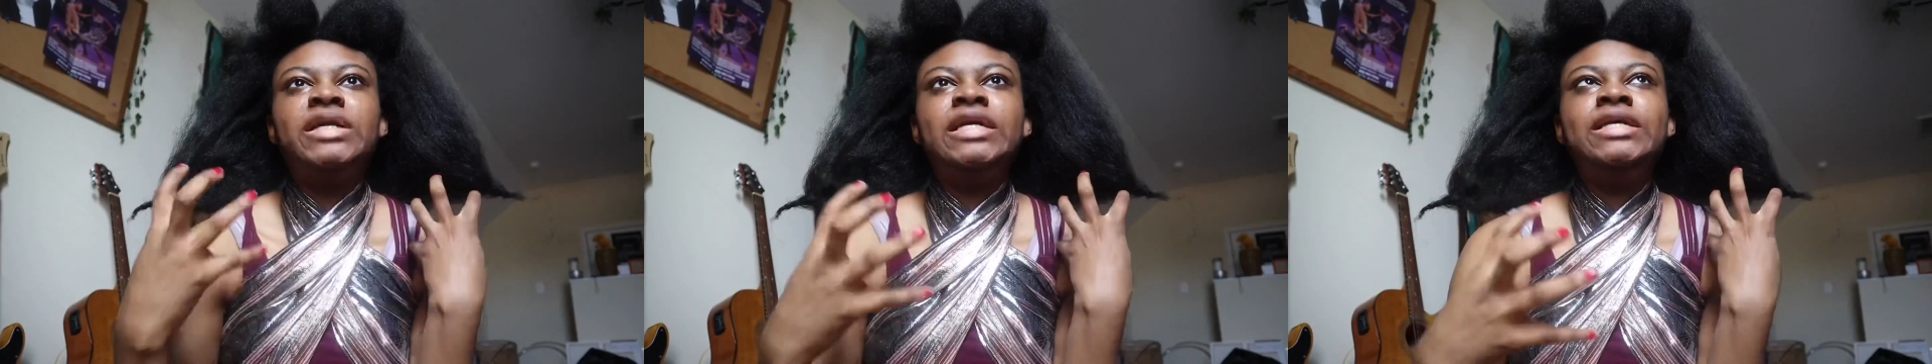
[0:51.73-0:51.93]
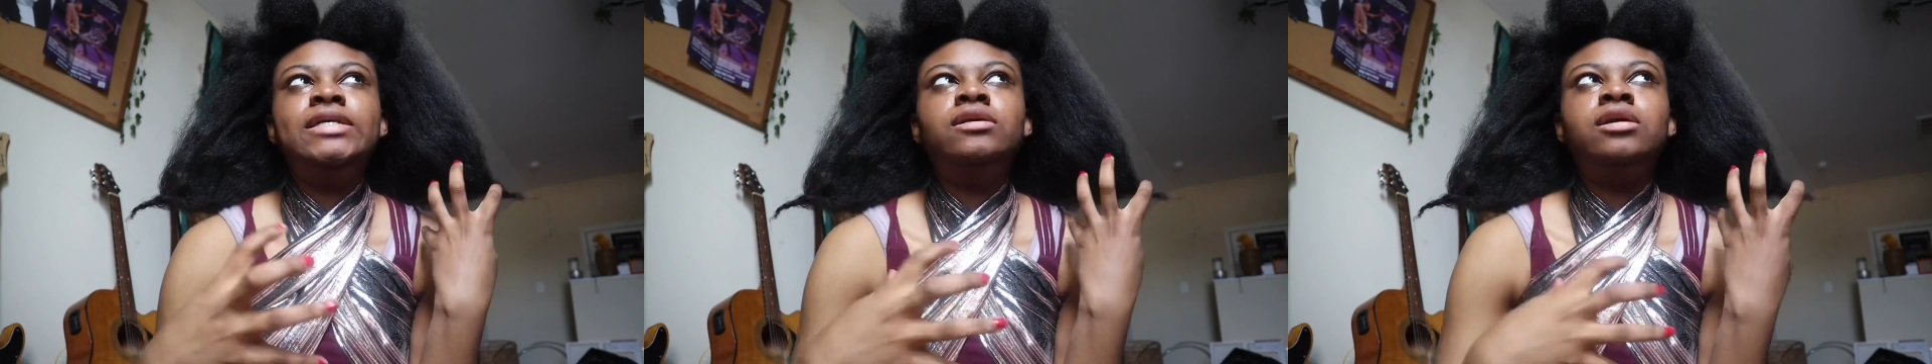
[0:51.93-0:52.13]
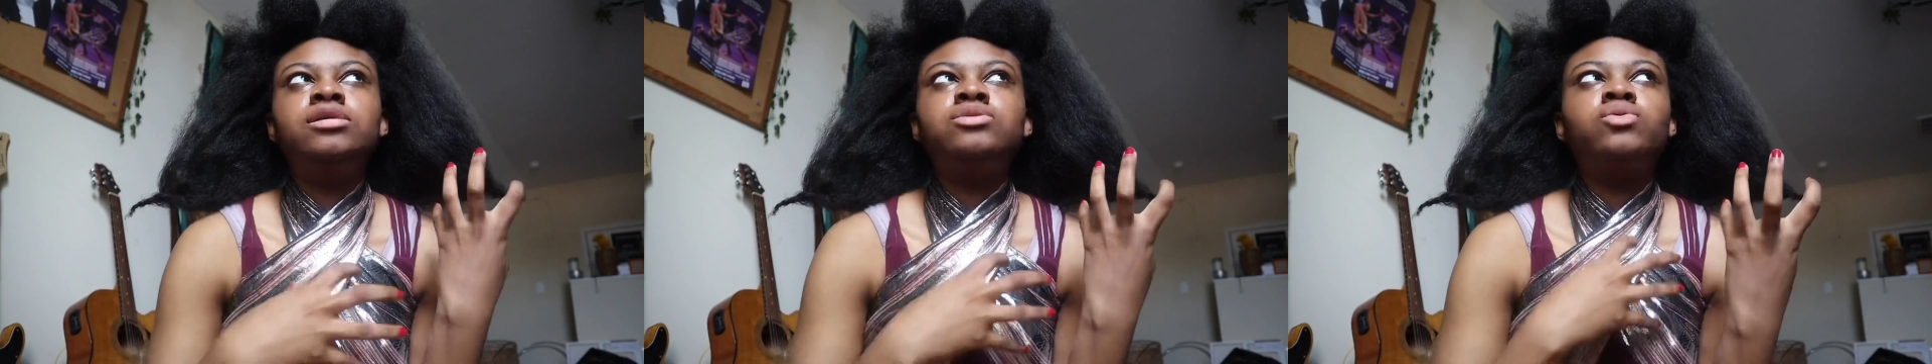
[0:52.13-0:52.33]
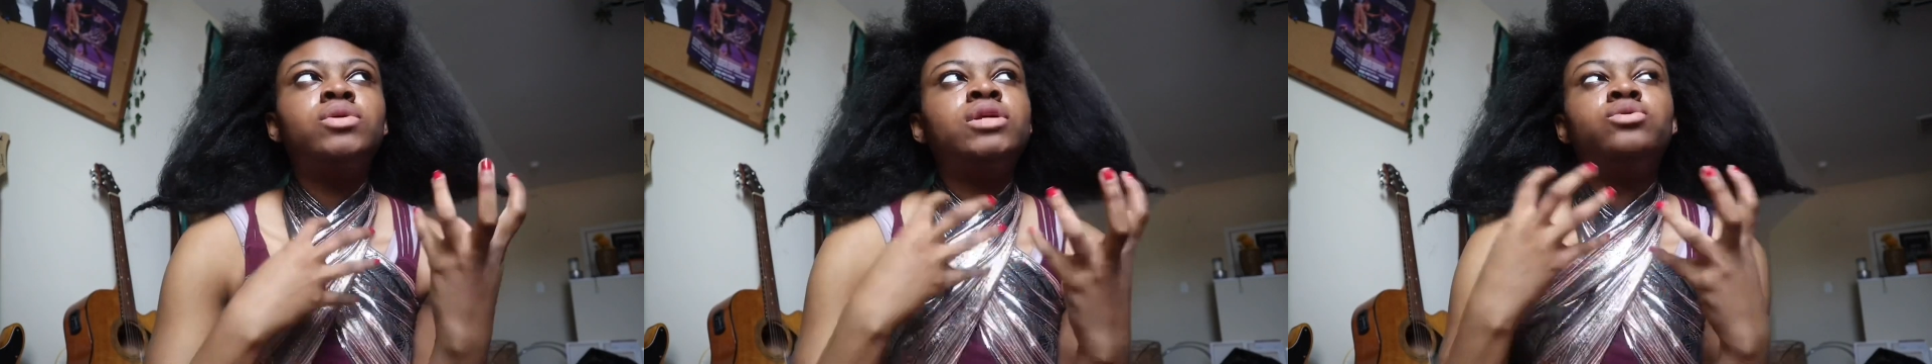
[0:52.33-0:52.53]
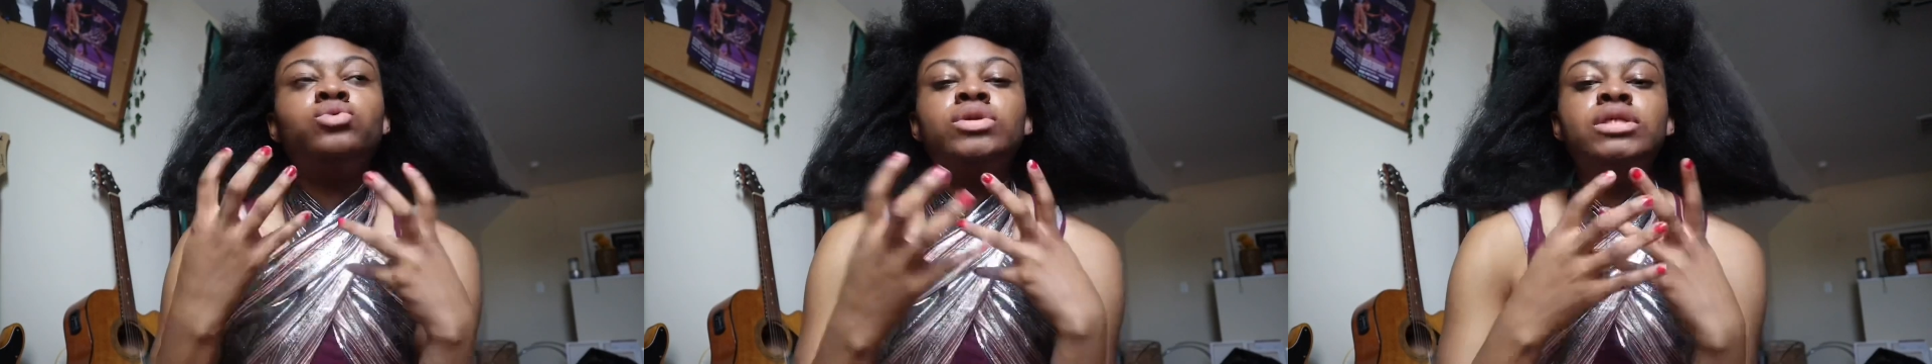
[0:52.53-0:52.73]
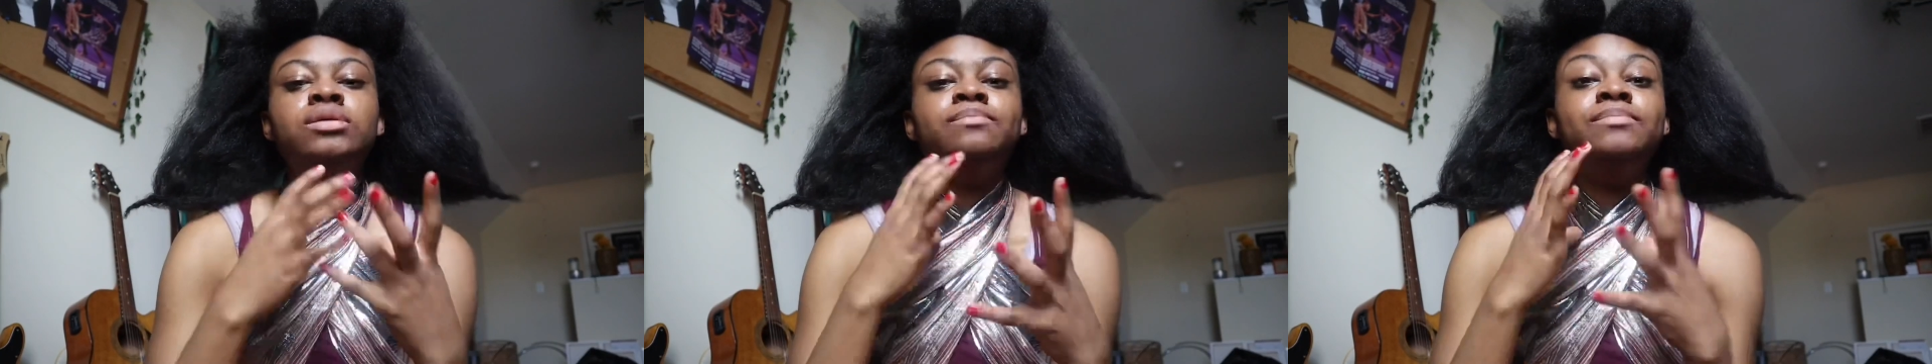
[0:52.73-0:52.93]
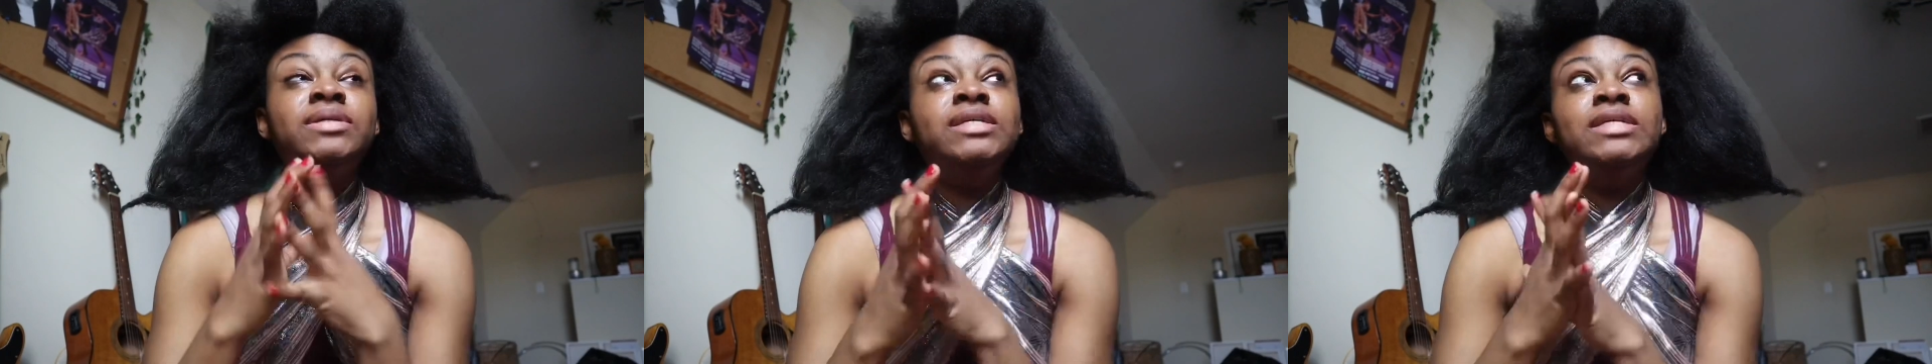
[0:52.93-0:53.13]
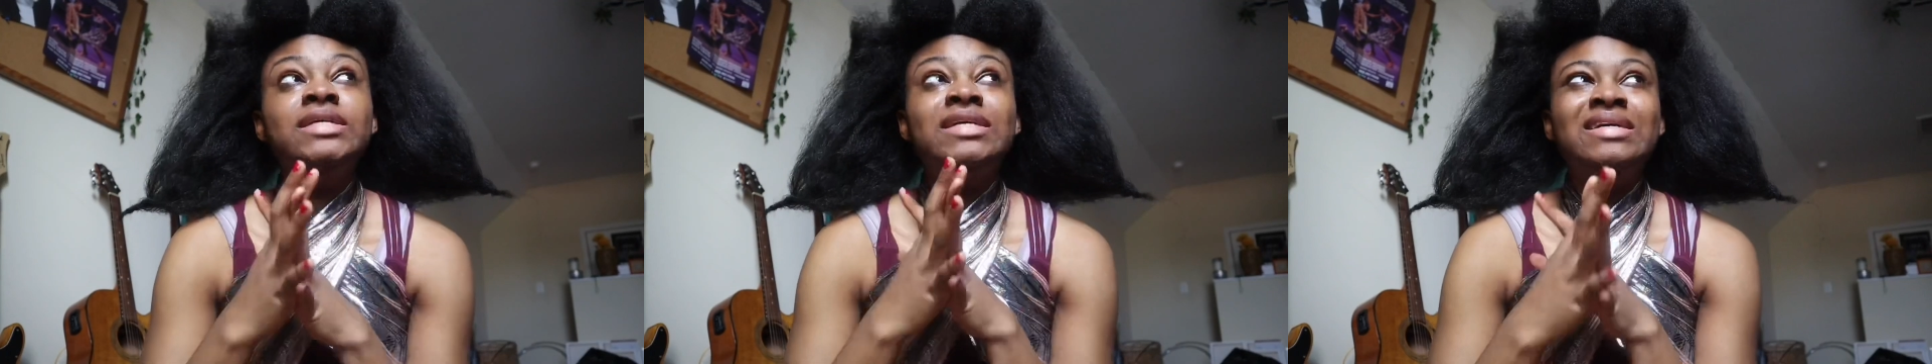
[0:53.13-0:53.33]
he doesn't want to really
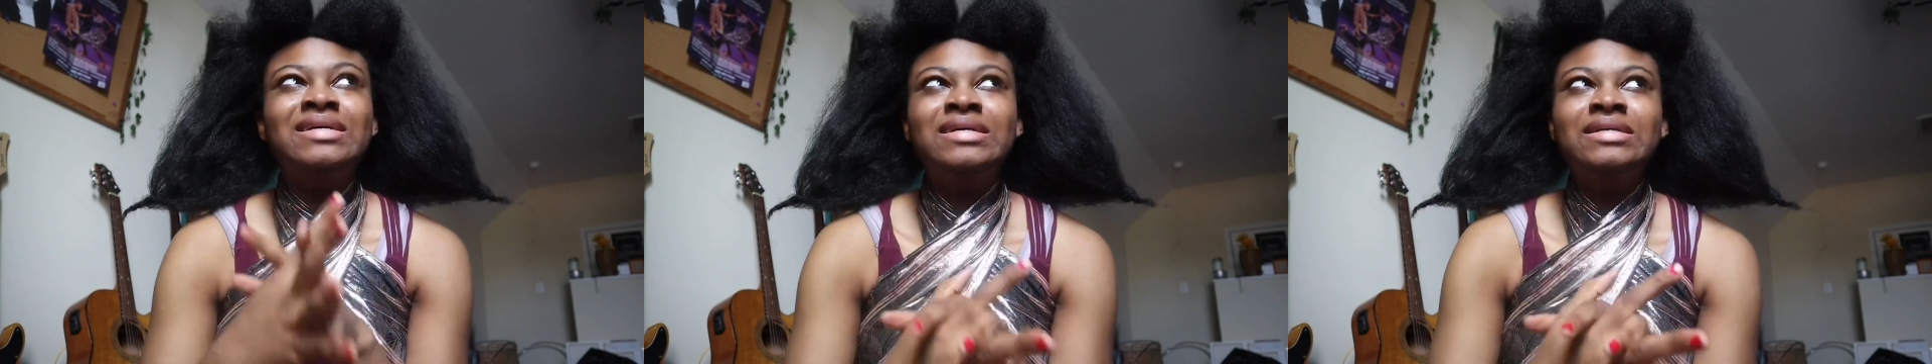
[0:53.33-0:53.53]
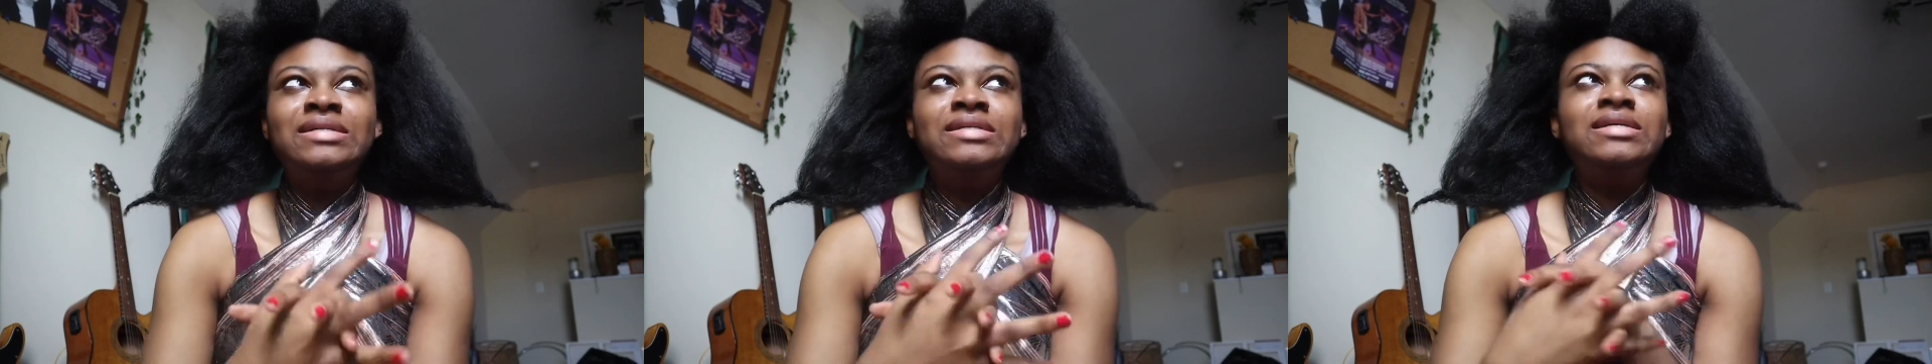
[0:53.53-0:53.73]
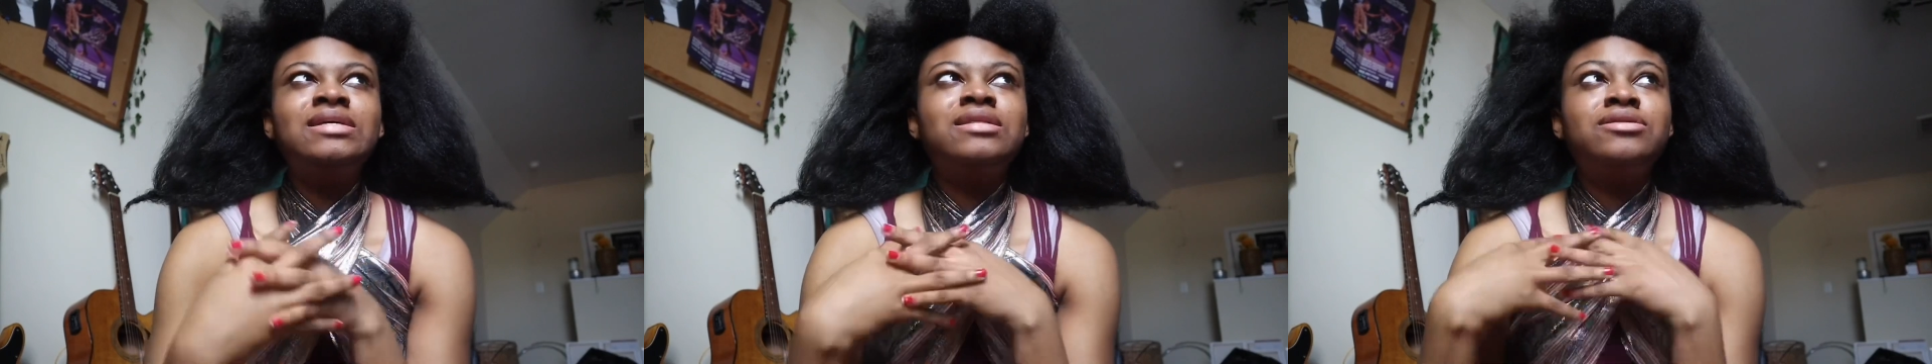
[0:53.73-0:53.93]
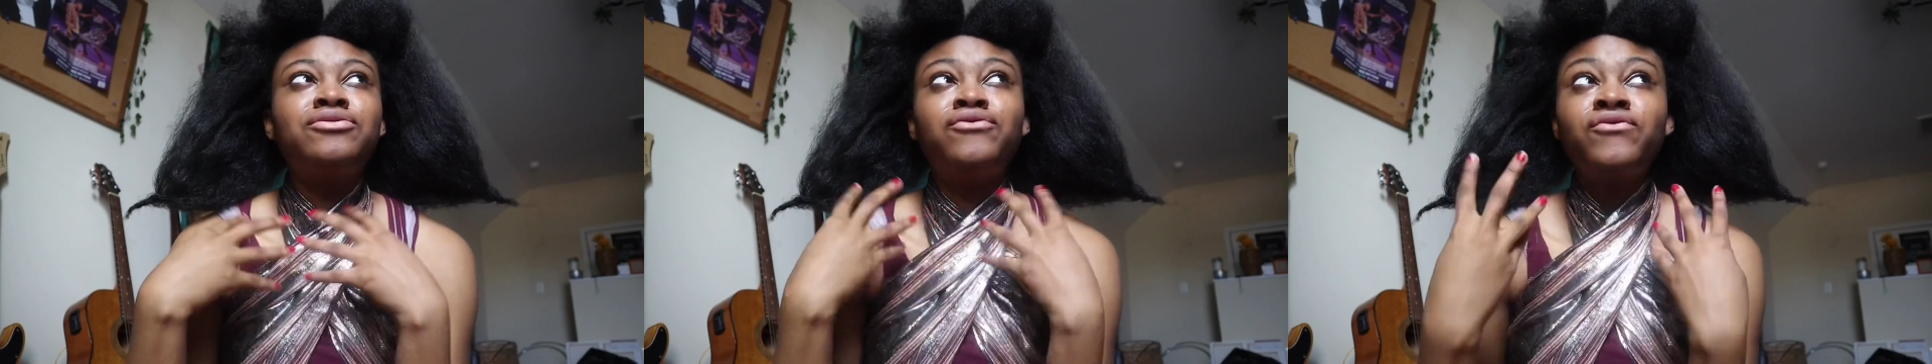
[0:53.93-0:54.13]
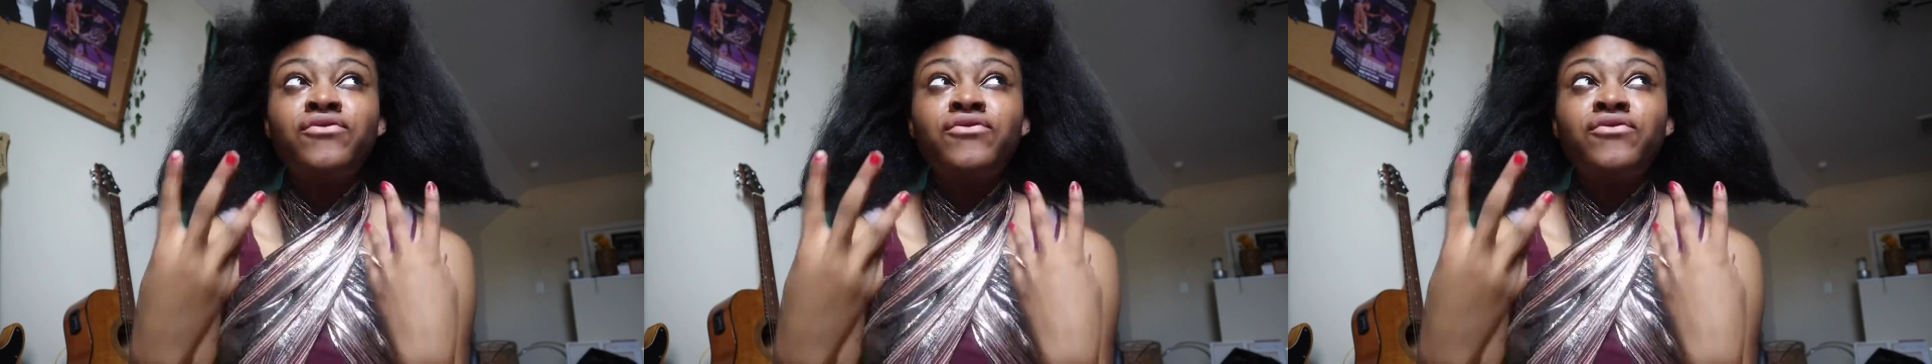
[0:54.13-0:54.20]
be in the